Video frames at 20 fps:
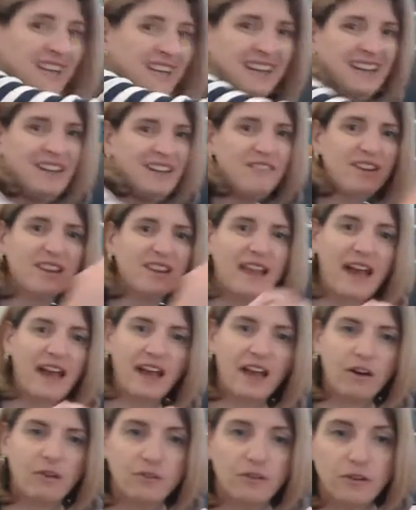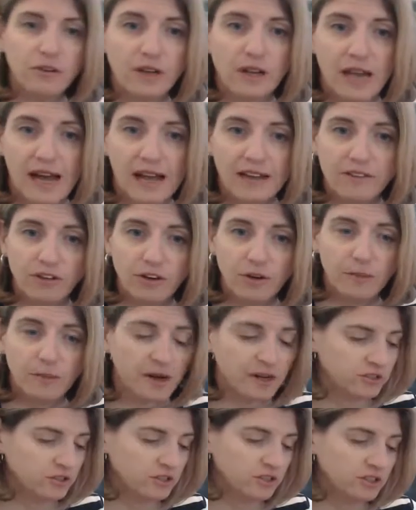Even Legos you can add to your
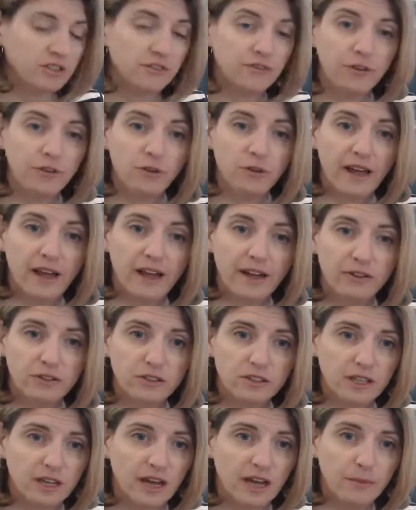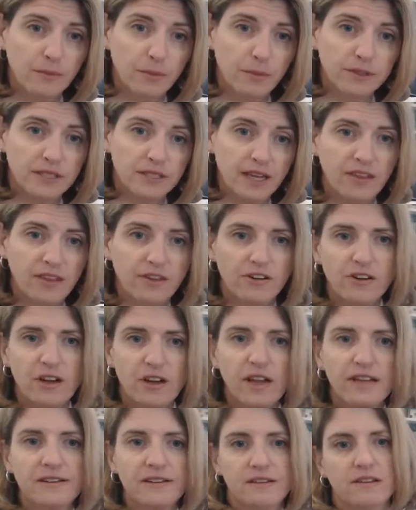box, just a few Legos to kind of put together. You're
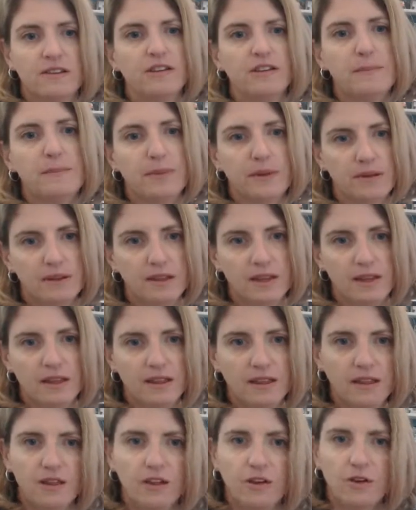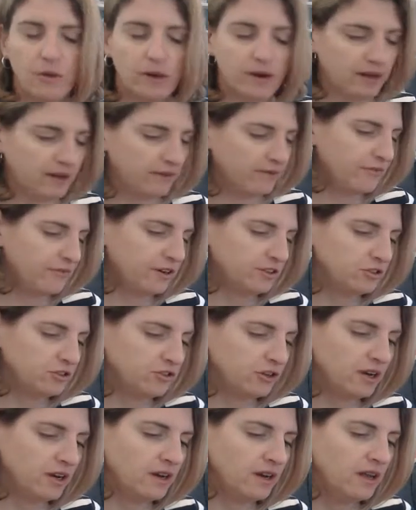not necessarily building anything, you don't want to get
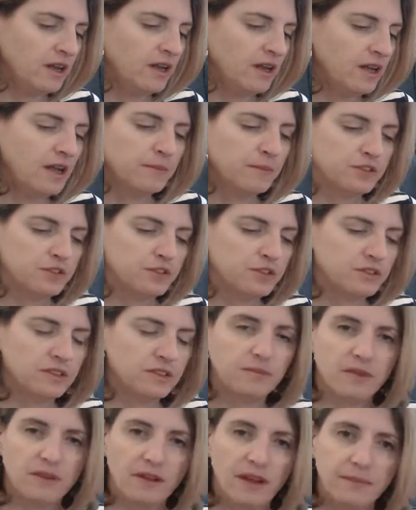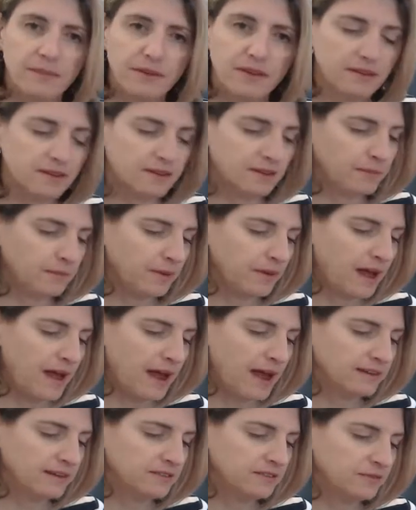frustrated, but just sometimes the simple
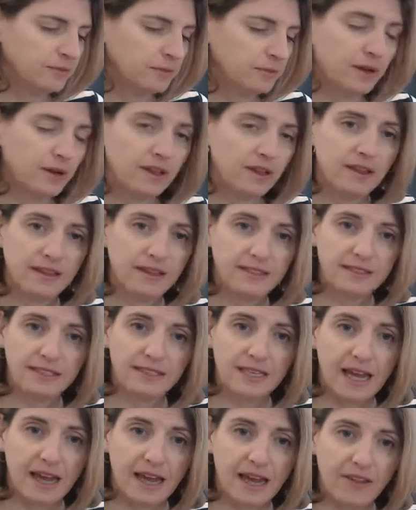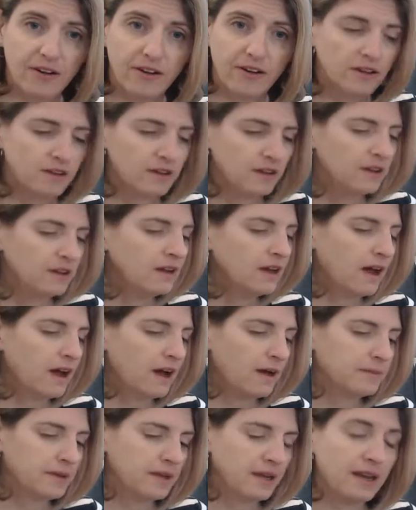act of putting things together
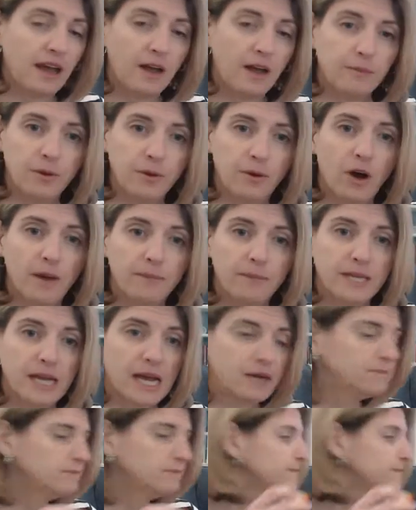can help you calm down